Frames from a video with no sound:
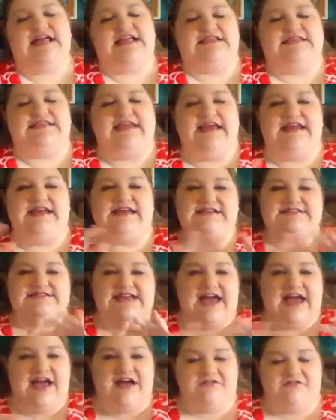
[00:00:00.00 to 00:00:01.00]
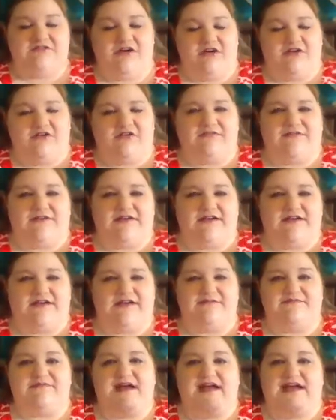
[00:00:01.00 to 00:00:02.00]
laid it down
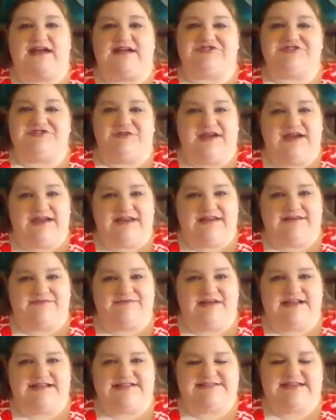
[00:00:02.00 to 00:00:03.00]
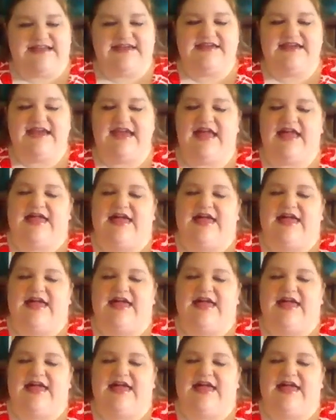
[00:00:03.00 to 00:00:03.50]
over my drain in my sink,